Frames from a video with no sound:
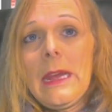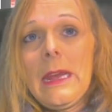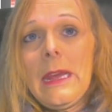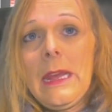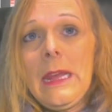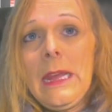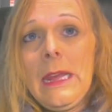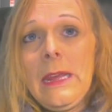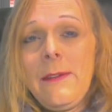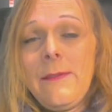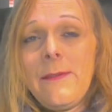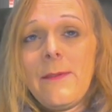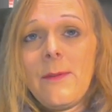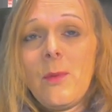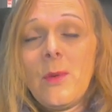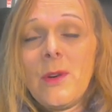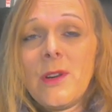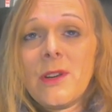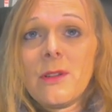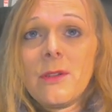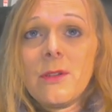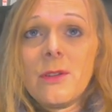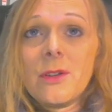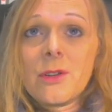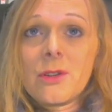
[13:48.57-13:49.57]
If we
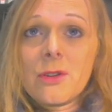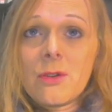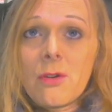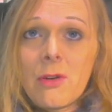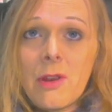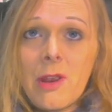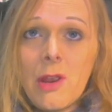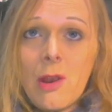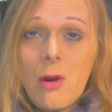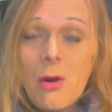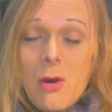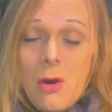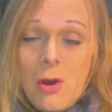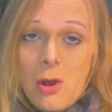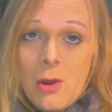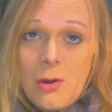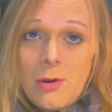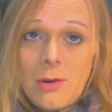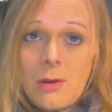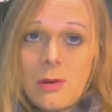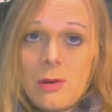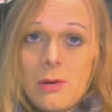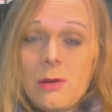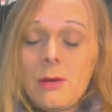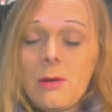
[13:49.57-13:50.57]
turn the socket
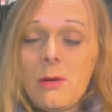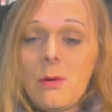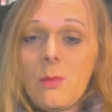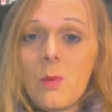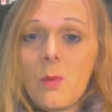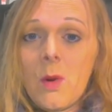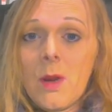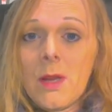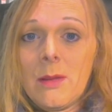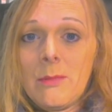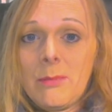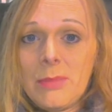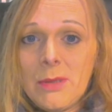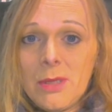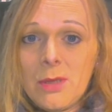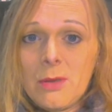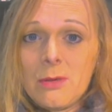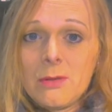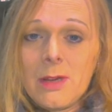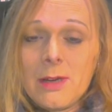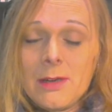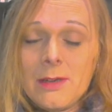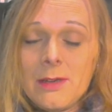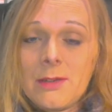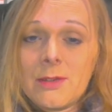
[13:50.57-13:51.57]
on while the blue
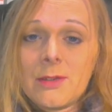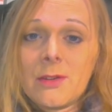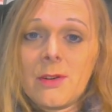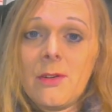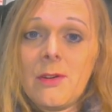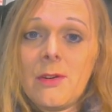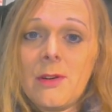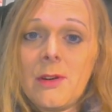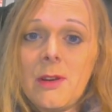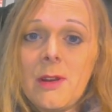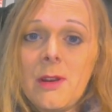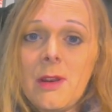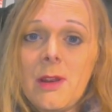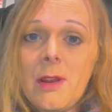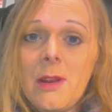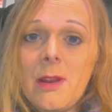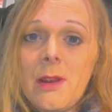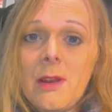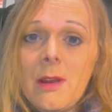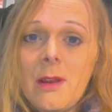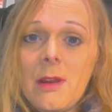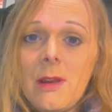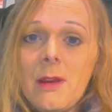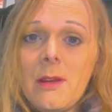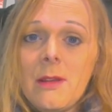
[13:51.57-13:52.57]
light's on,
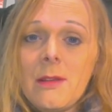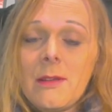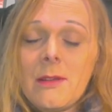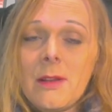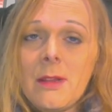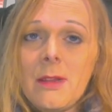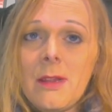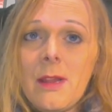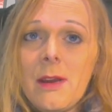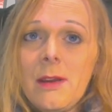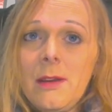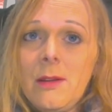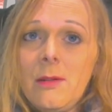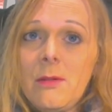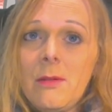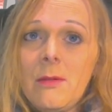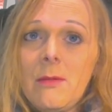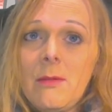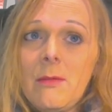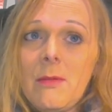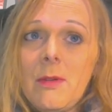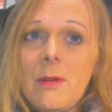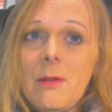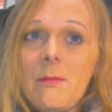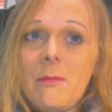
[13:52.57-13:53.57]
the light
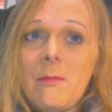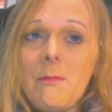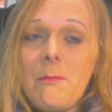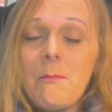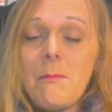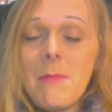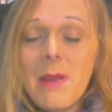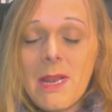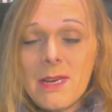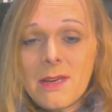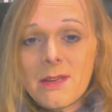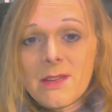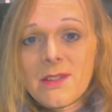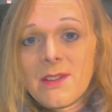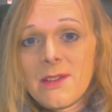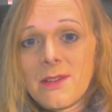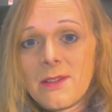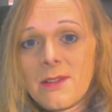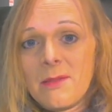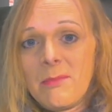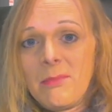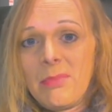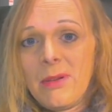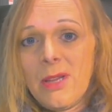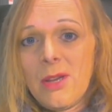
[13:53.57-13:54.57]
mixes
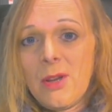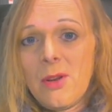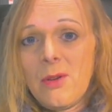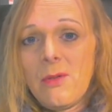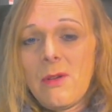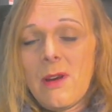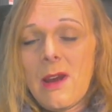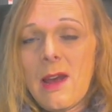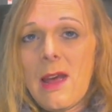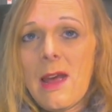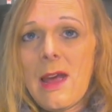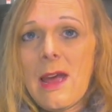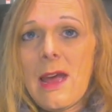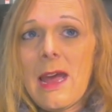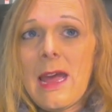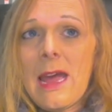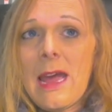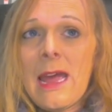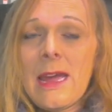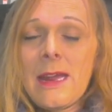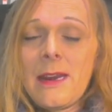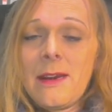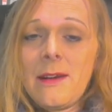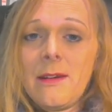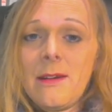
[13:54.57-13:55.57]
the blue
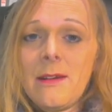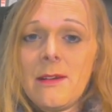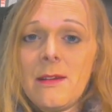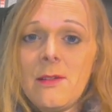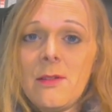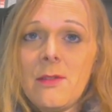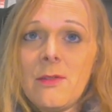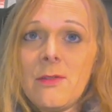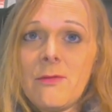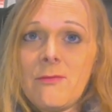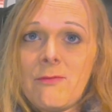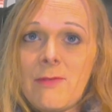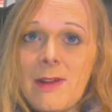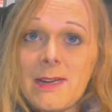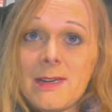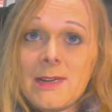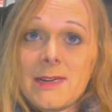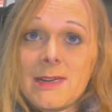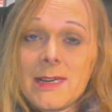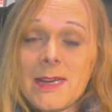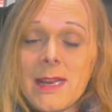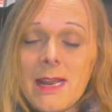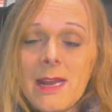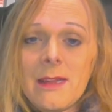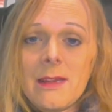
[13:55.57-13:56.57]
and the red
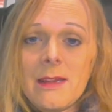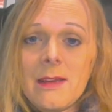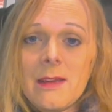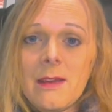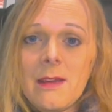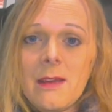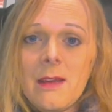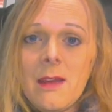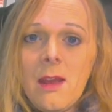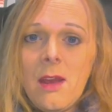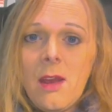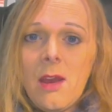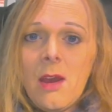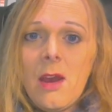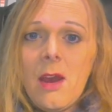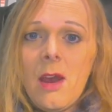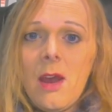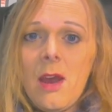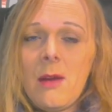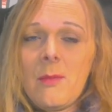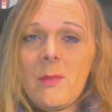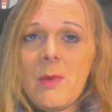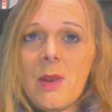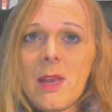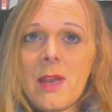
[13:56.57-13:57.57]
together,
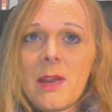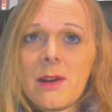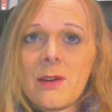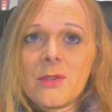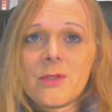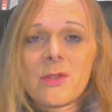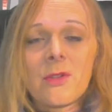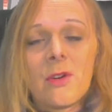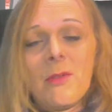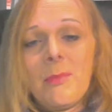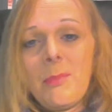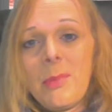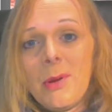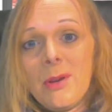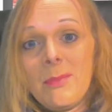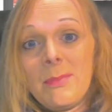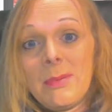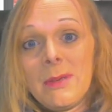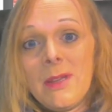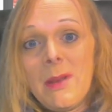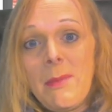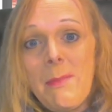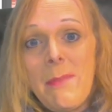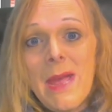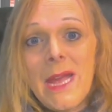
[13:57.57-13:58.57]
and we get a sort of
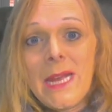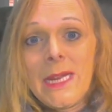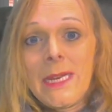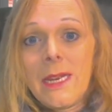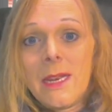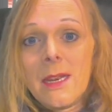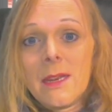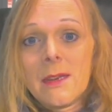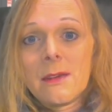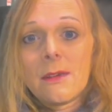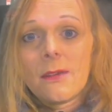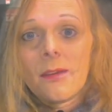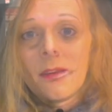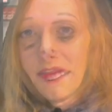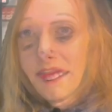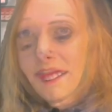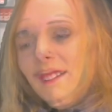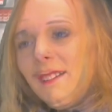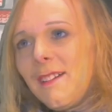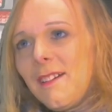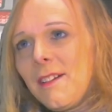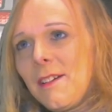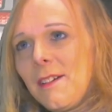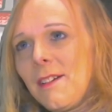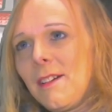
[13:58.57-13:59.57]
purpley pink.
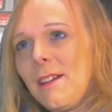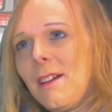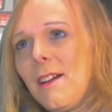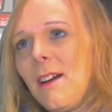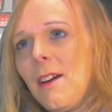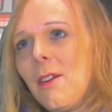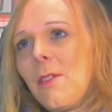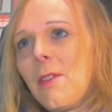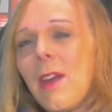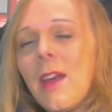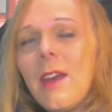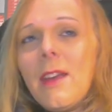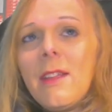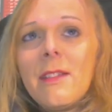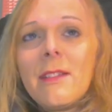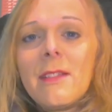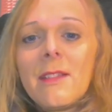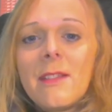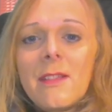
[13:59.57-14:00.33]
Okay,